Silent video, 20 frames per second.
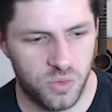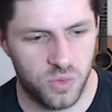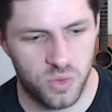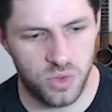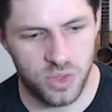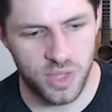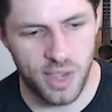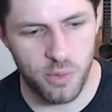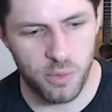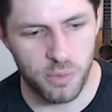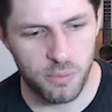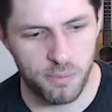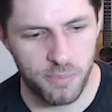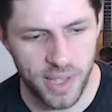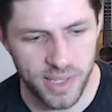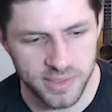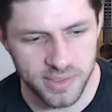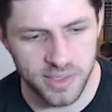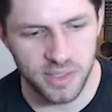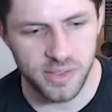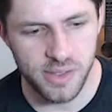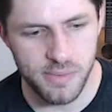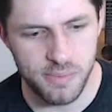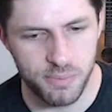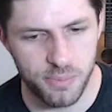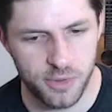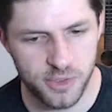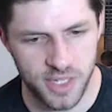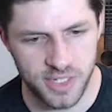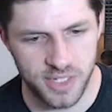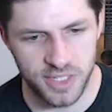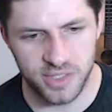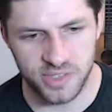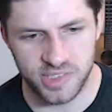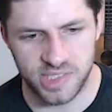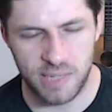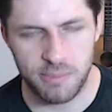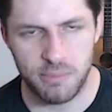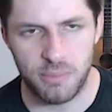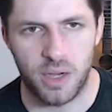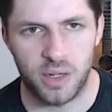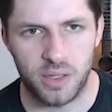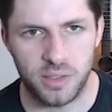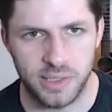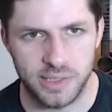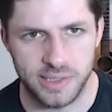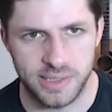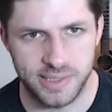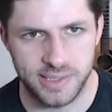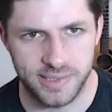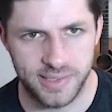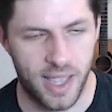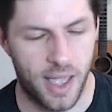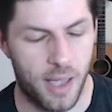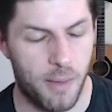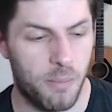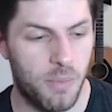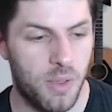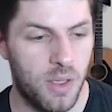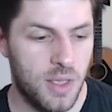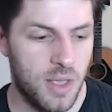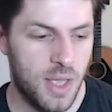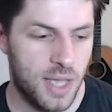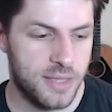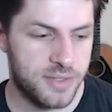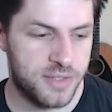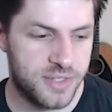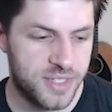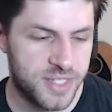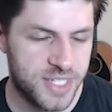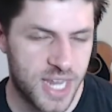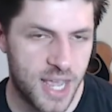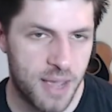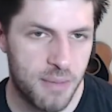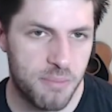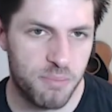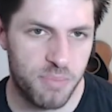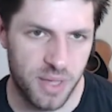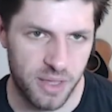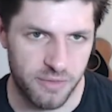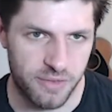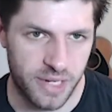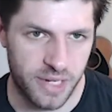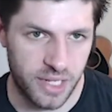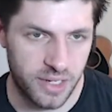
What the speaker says: they were basically presenting the same model as STEM, and STEM pivoted.